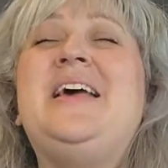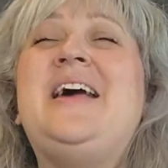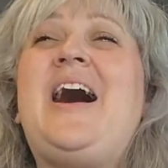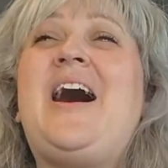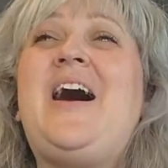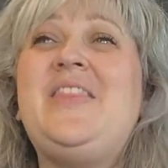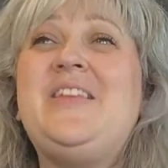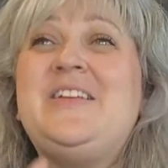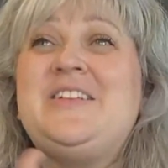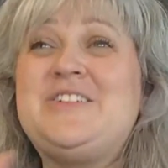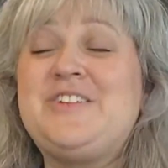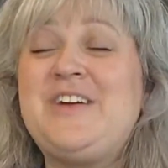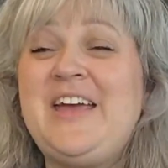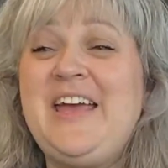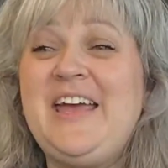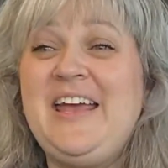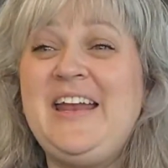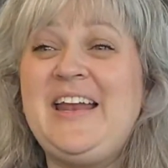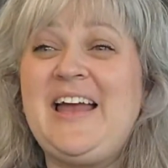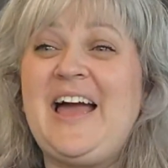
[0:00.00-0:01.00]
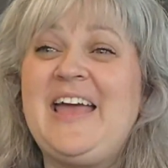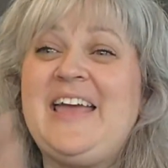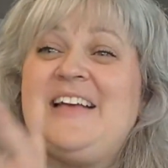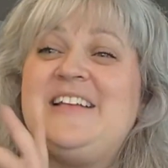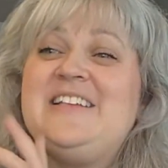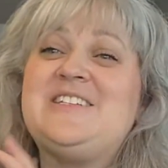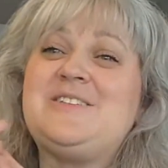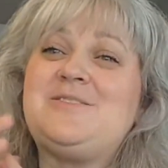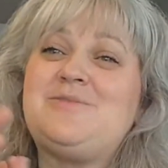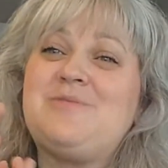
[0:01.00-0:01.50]
on the train, I
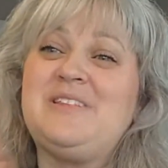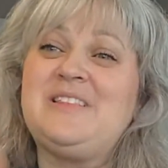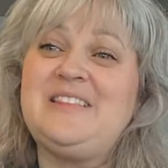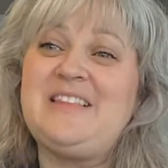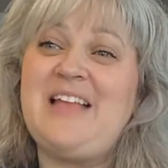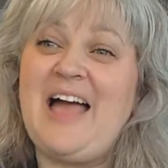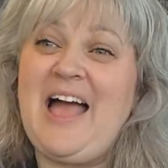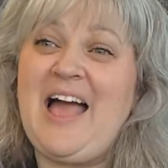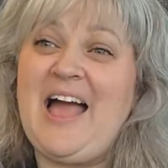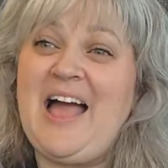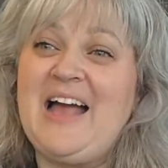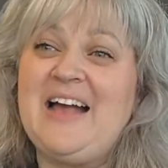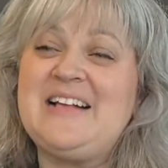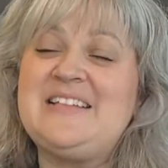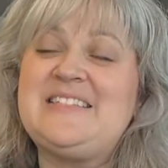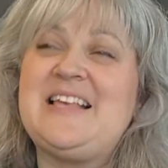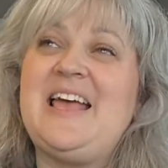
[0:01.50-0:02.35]
can just relax.